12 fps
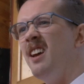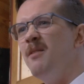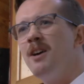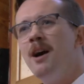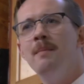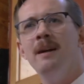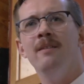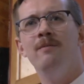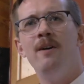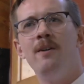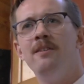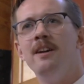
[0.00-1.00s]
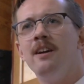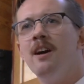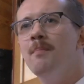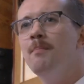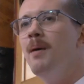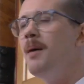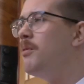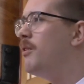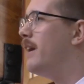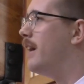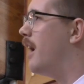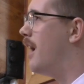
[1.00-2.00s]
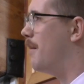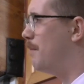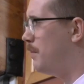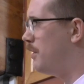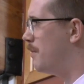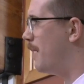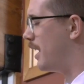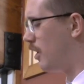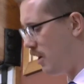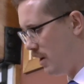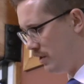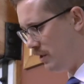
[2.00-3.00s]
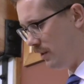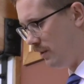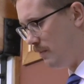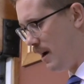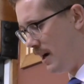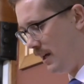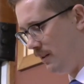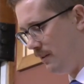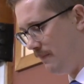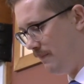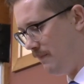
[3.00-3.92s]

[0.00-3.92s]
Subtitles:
I've felt it come bubbling up to my conscious mind.